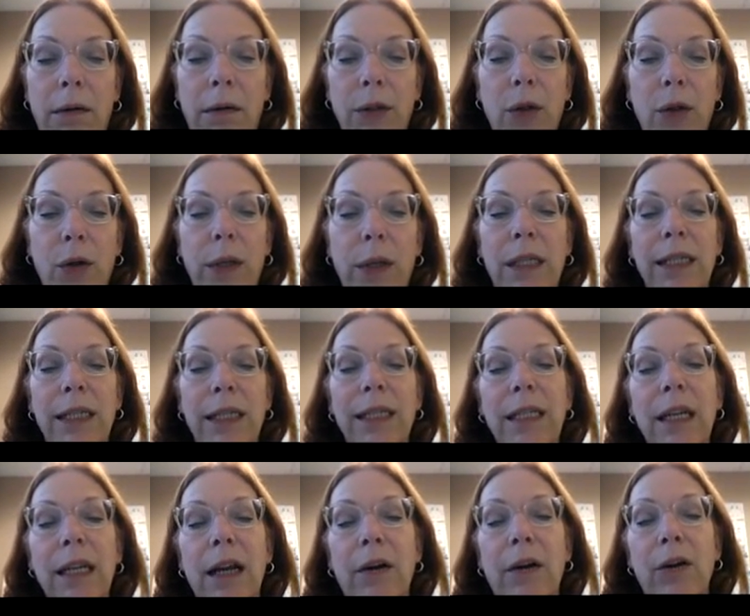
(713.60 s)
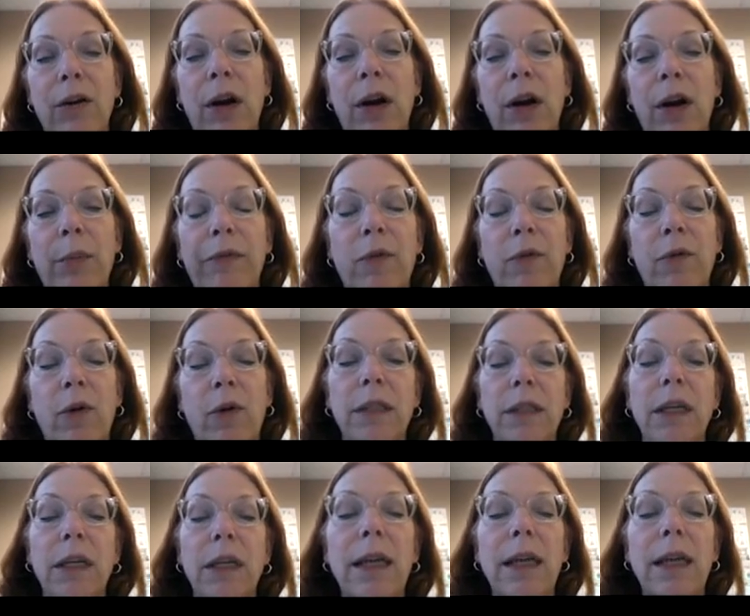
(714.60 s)
So it's listed there under number 4. You
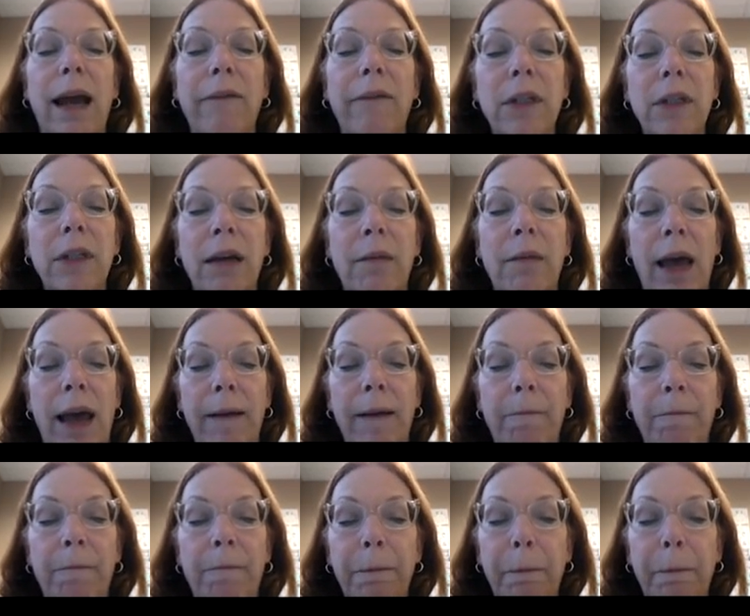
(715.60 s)
see TAF CMA.